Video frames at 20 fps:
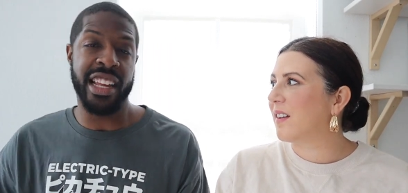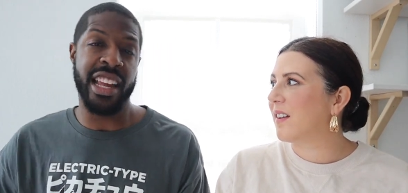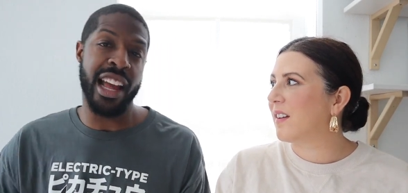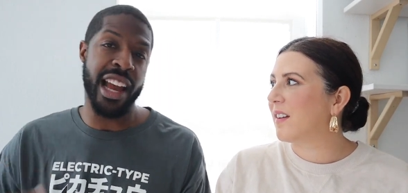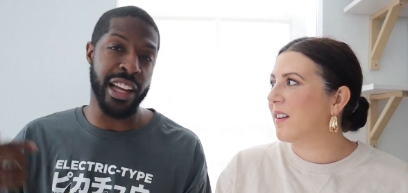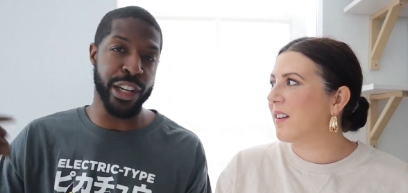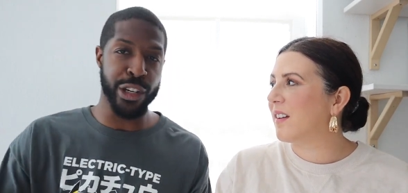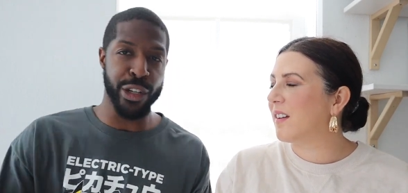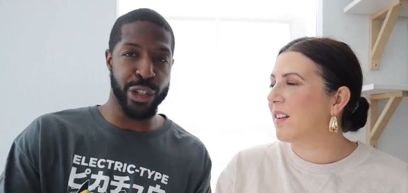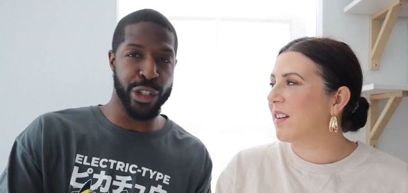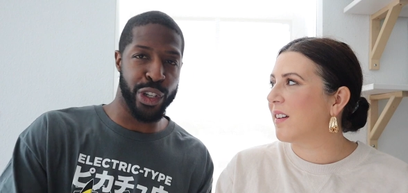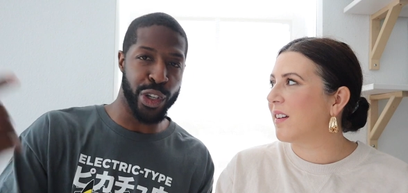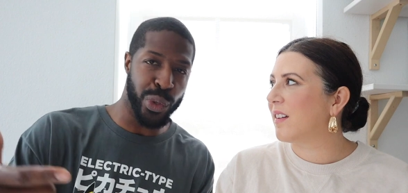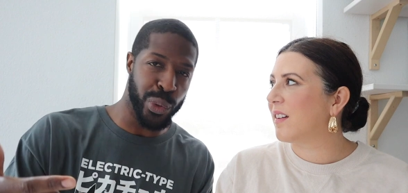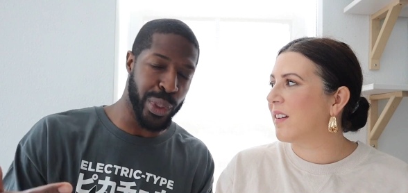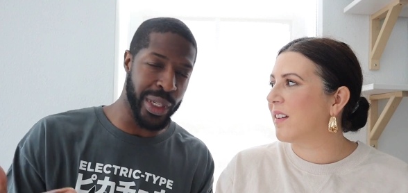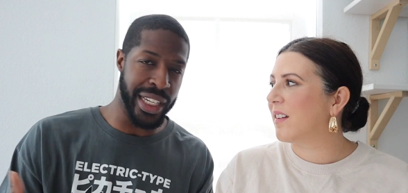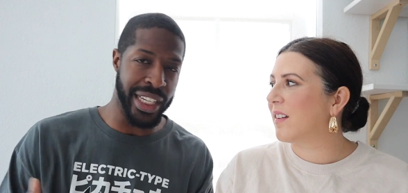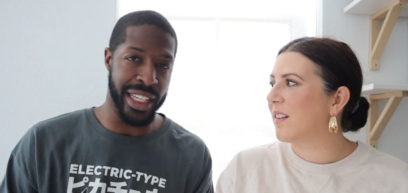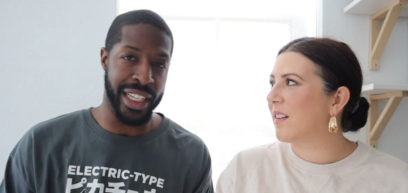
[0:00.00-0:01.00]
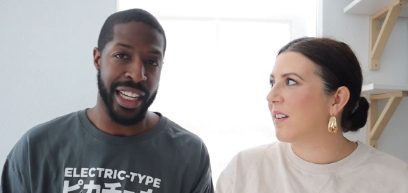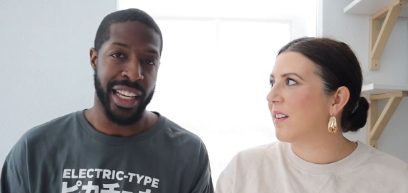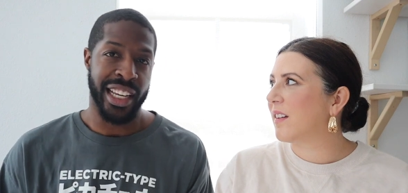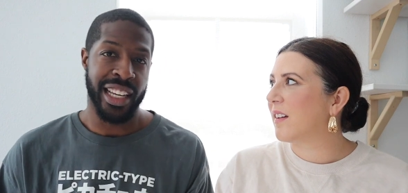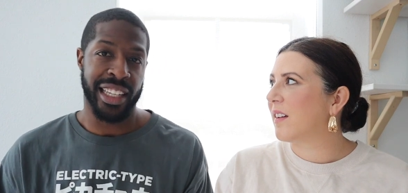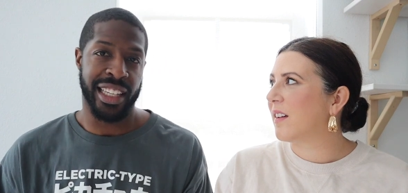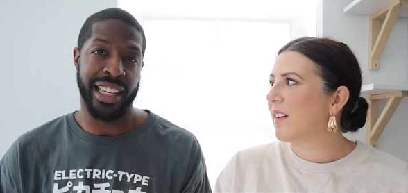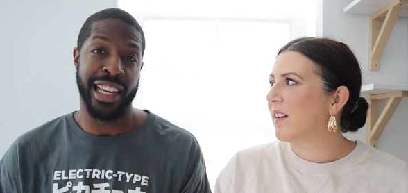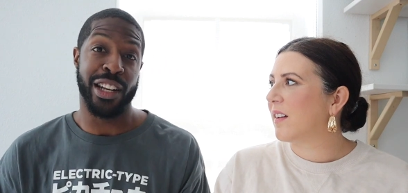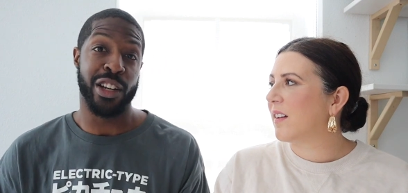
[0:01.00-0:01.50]
Speaker 1: yeah, you're doing it.
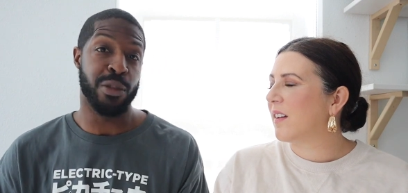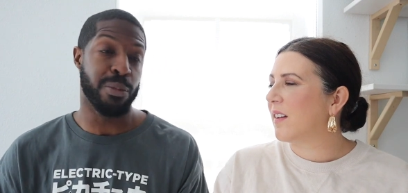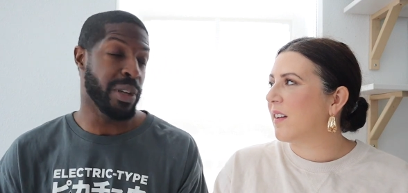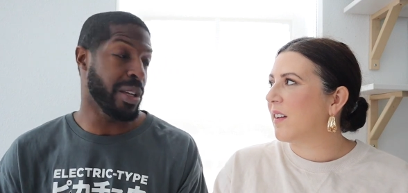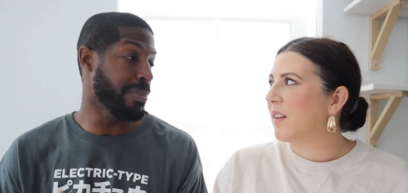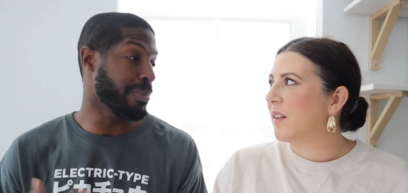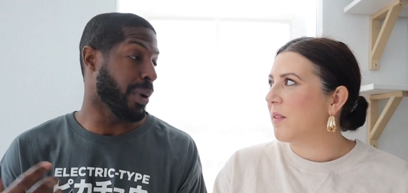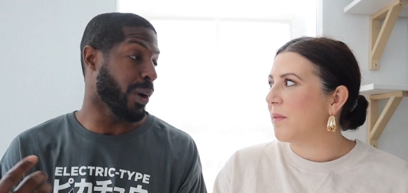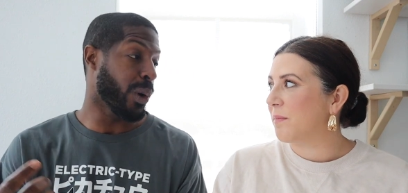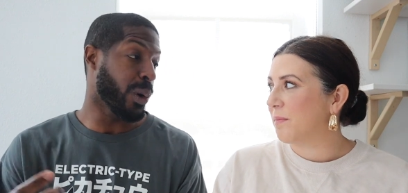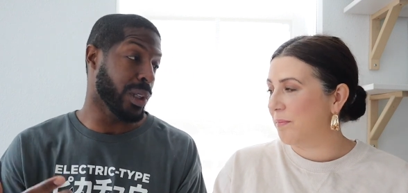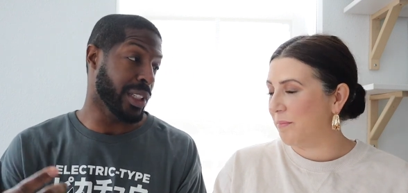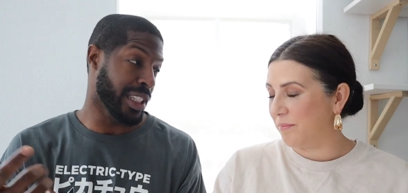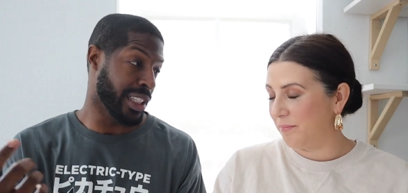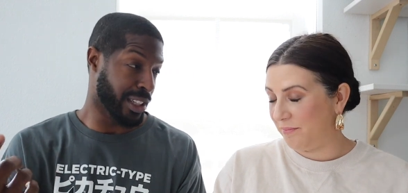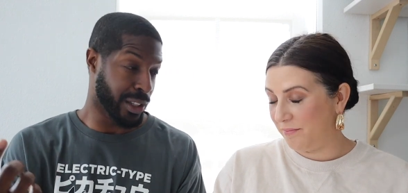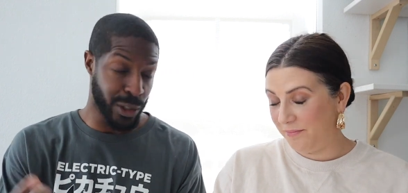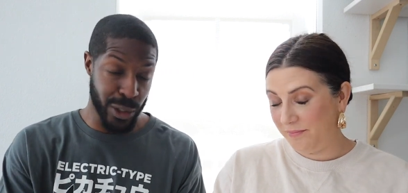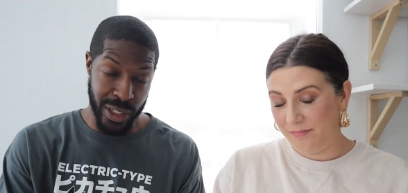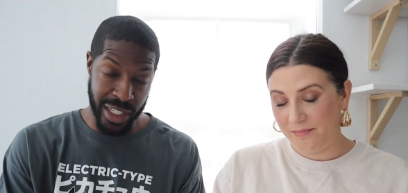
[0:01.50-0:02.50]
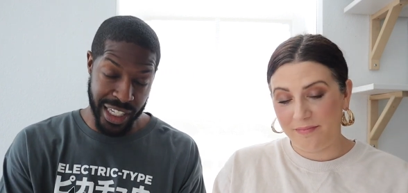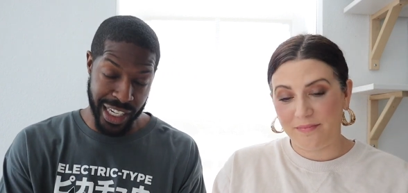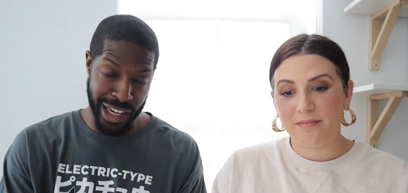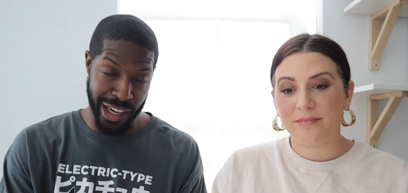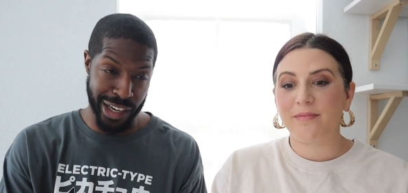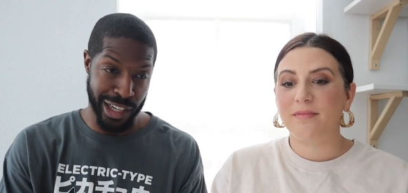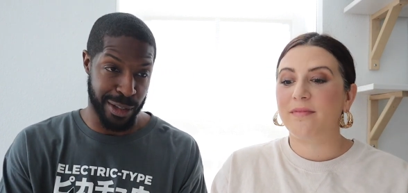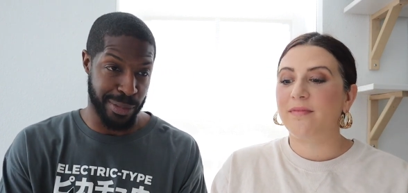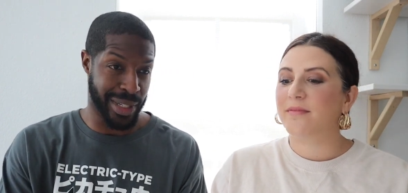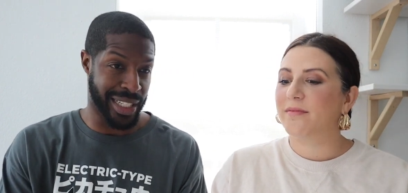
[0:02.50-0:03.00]
Can you be bold in those
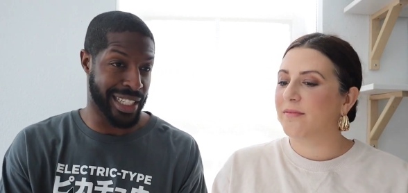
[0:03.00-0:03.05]
areas?